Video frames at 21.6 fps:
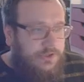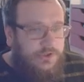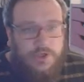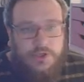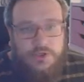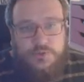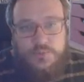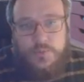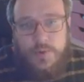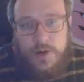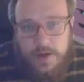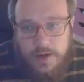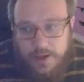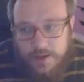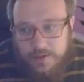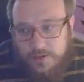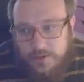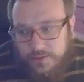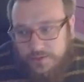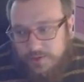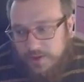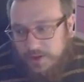there's one
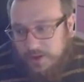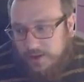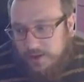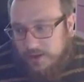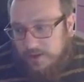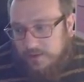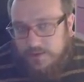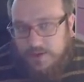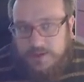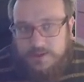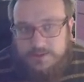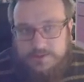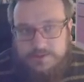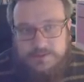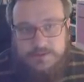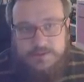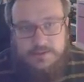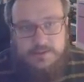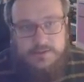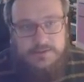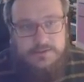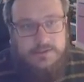other thing that
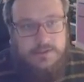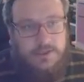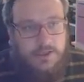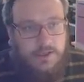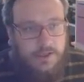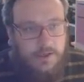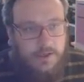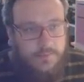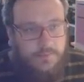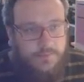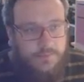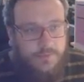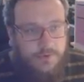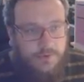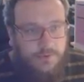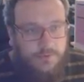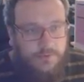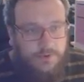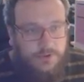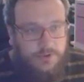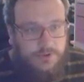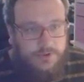is in here,
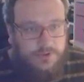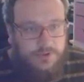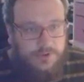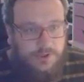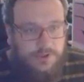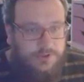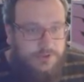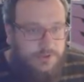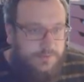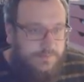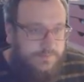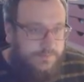which is this.